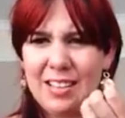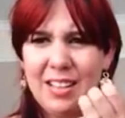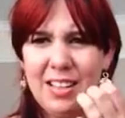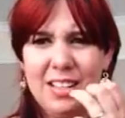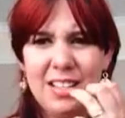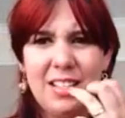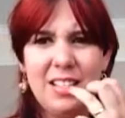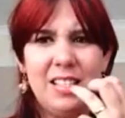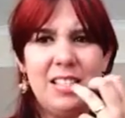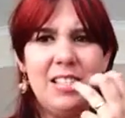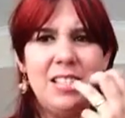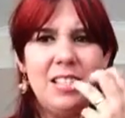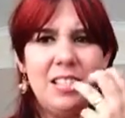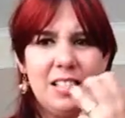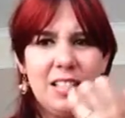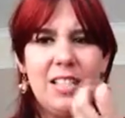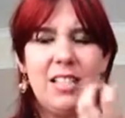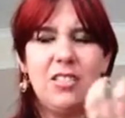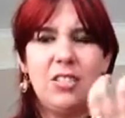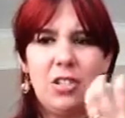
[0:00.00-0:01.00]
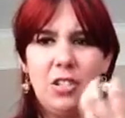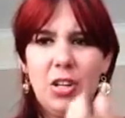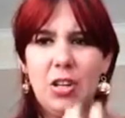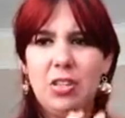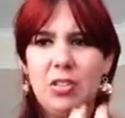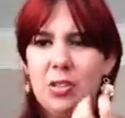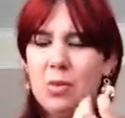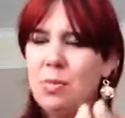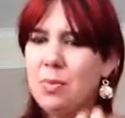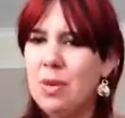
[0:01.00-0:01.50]
Like, I
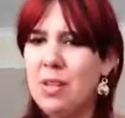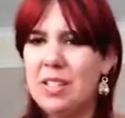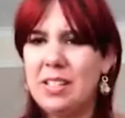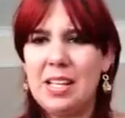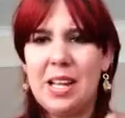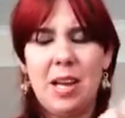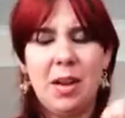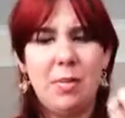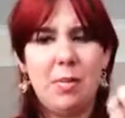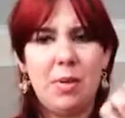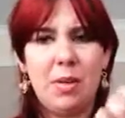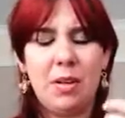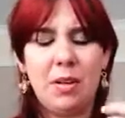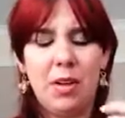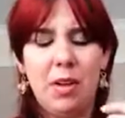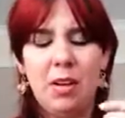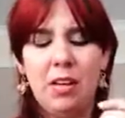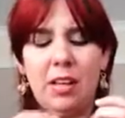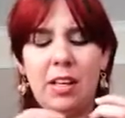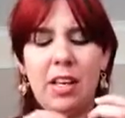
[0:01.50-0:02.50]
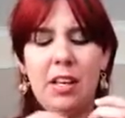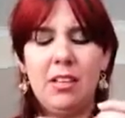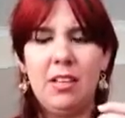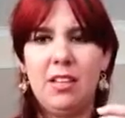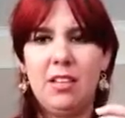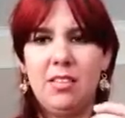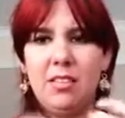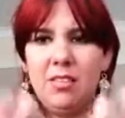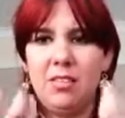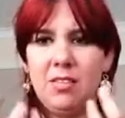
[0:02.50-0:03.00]
still bite down, but I can't get
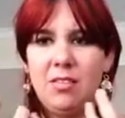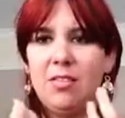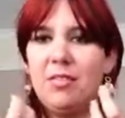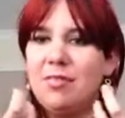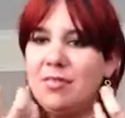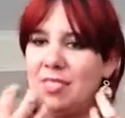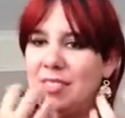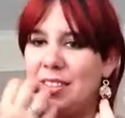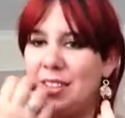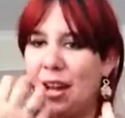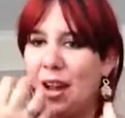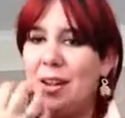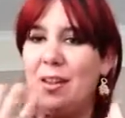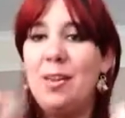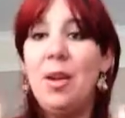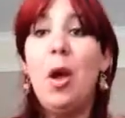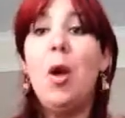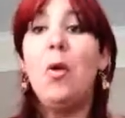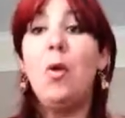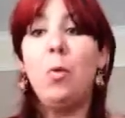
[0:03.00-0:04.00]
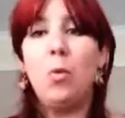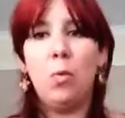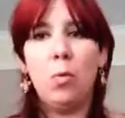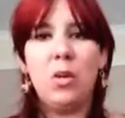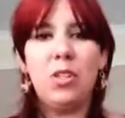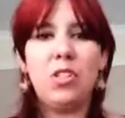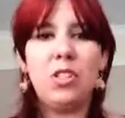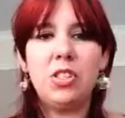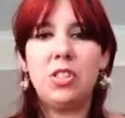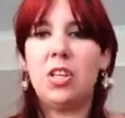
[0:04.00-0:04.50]
like sort of, you know,
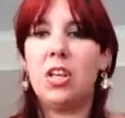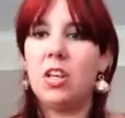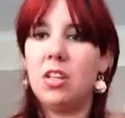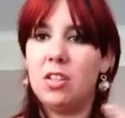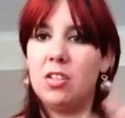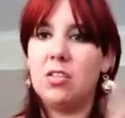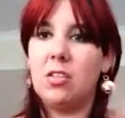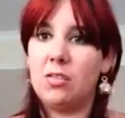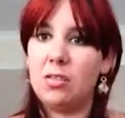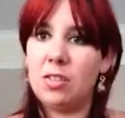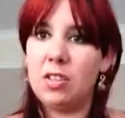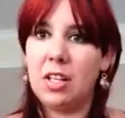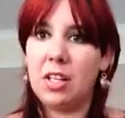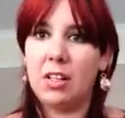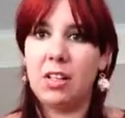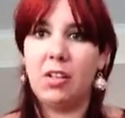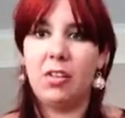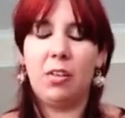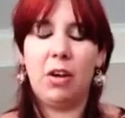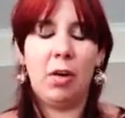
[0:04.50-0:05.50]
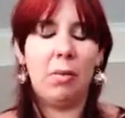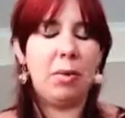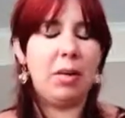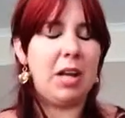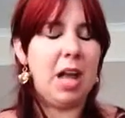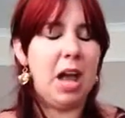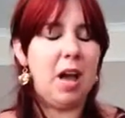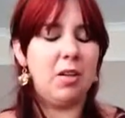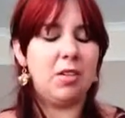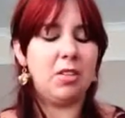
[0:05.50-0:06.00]
which is good because obviously I can grow my
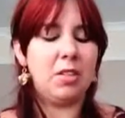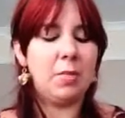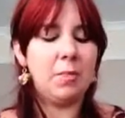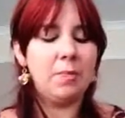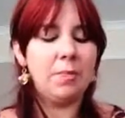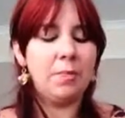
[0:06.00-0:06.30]
nails.